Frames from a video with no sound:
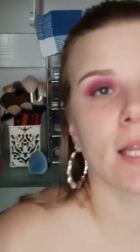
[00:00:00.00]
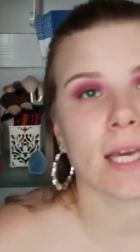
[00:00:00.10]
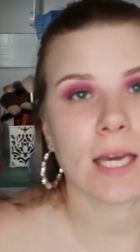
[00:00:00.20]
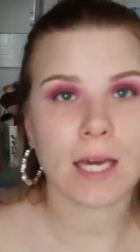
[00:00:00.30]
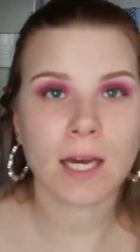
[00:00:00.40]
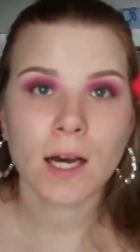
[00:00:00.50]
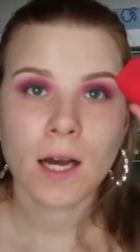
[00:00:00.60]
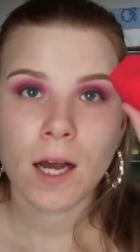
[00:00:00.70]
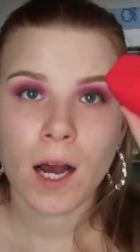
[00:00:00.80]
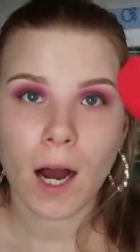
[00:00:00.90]
the
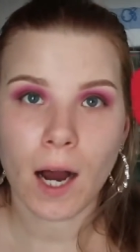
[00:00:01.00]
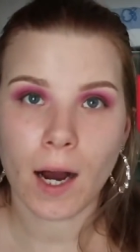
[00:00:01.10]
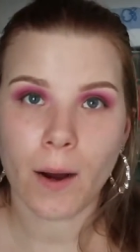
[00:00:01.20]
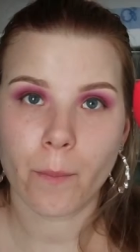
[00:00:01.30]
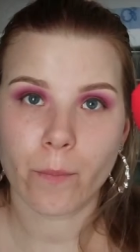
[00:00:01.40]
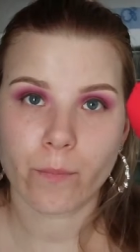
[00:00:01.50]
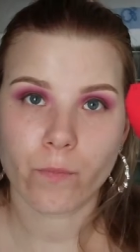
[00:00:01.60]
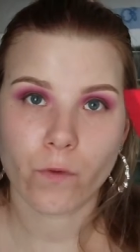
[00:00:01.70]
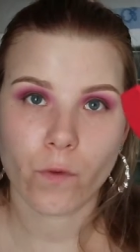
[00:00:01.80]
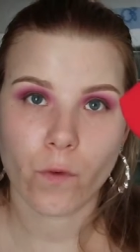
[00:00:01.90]
um,
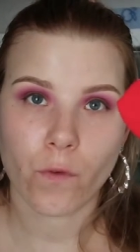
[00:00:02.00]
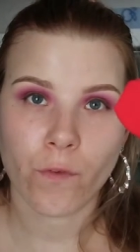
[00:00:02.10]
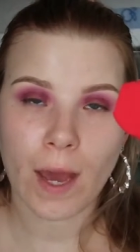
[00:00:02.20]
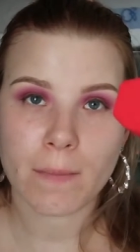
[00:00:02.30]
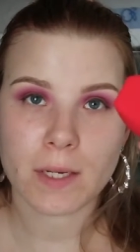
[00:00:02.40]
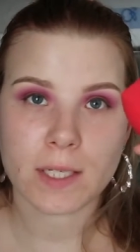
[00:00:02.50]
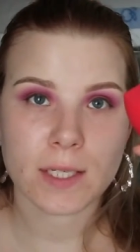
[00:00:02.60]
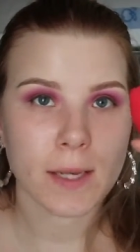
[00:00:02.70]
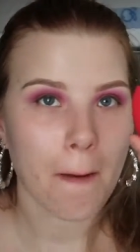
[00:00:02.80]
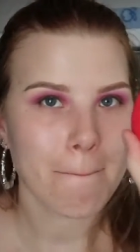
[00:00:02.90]

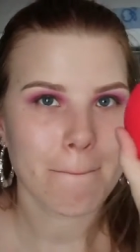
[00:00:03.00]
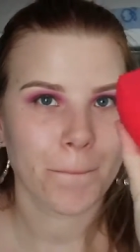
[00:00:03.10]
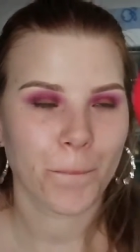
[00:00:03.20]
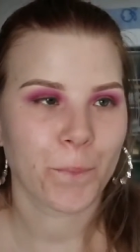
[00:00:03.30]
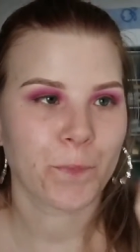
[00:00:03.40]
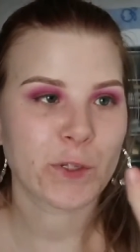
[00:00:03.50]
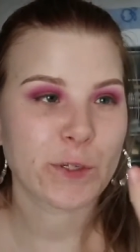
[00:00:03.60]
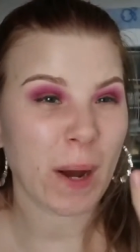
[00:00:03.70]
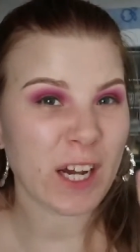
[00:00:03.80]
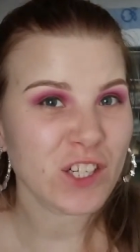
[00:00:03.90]
famous
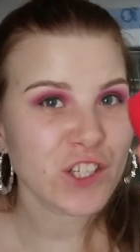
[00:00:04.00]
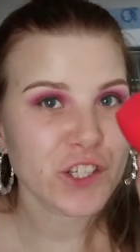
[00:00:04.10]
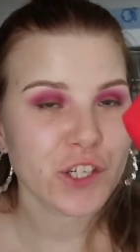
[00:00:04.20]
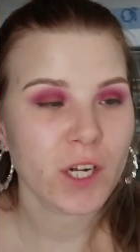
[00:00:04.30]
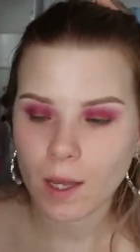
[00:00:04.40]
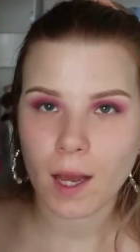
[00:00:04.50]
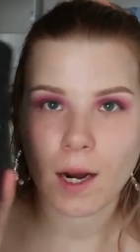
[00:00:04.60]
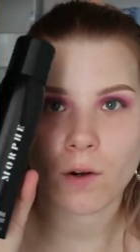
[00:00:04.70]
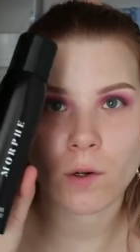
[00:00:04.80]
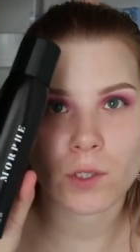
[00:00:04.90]
sponge
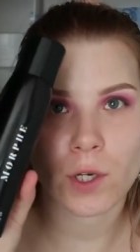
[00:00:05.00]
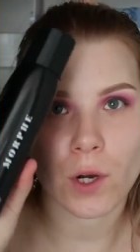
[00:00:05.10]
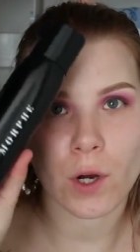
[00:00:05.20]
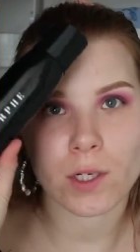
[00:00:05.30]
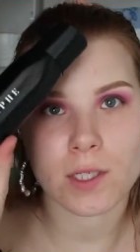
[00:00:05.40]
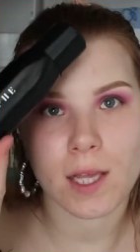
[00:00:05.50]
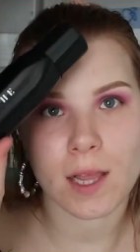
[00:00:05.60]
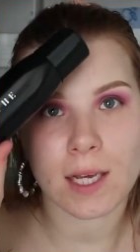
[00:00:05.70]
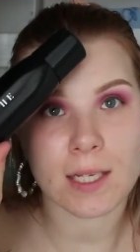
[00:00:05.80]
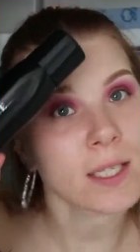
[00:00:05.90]
and I've also got
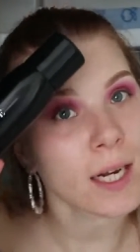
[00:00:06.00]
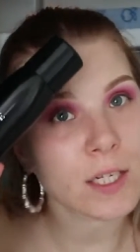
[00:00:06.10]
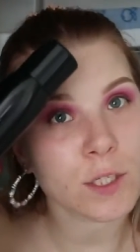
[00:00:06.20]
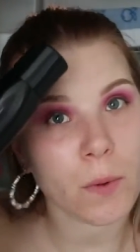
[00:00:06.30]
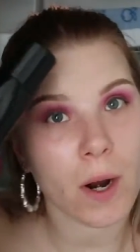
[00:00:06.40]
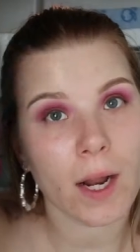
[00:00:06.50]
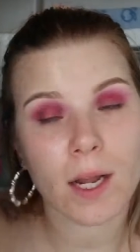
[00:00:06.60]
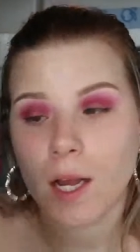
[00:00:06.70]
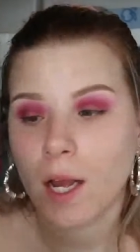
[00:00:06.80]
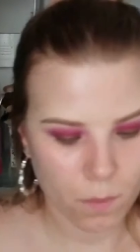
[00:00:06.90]
the setting
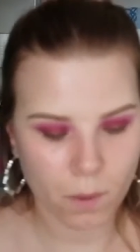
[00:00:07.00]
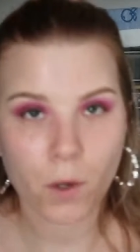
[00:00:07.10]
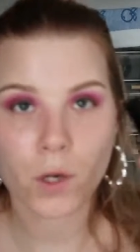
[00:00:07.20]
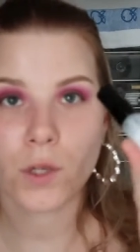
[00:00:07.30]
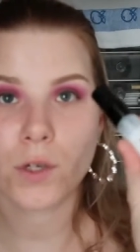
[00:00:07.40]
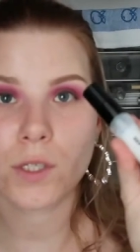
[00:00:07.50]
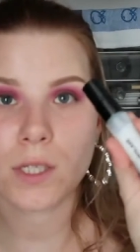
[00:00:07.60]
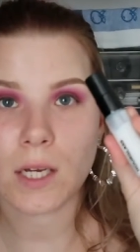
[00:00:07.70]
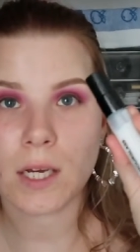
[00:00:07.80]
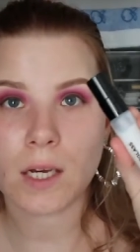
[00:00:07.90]
spray and I'm going to use
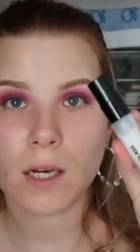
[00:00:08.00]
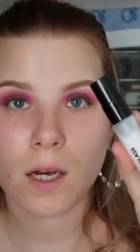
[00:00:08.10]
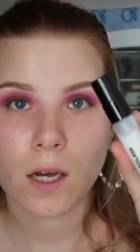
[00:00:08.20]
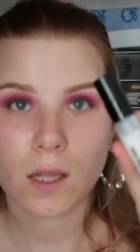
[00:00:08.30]
the